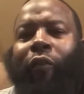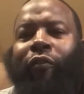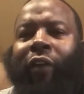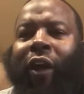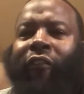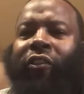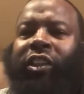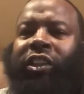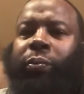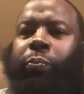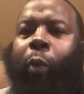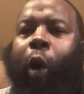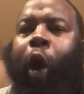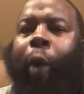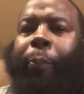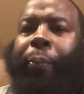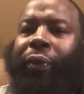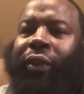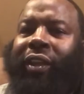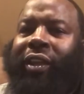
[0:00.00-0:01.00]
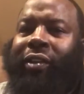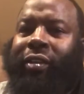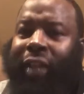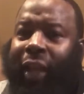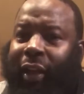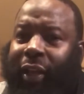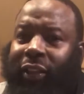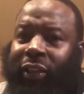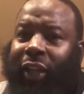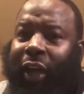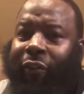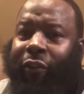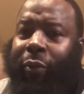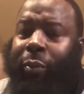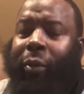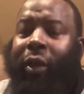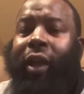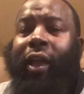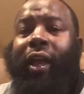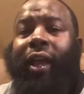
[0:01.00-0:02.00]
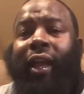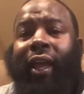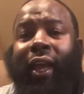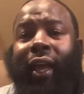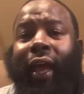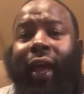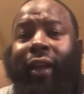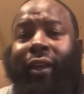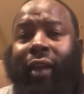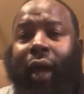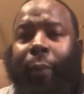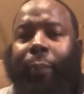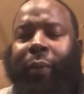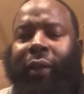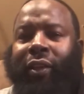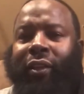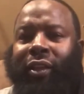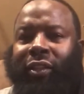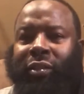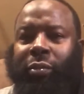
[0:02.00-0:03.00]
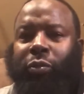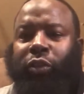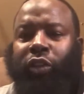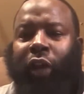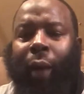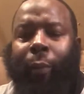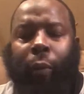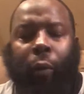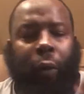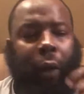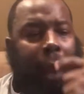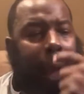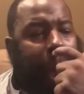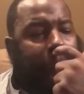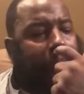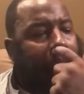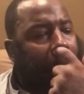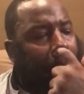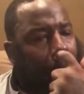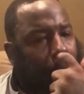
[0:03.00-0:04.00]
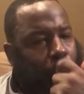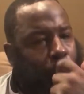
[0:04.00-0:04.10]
A very small percentage of them end up into some trouble. Now,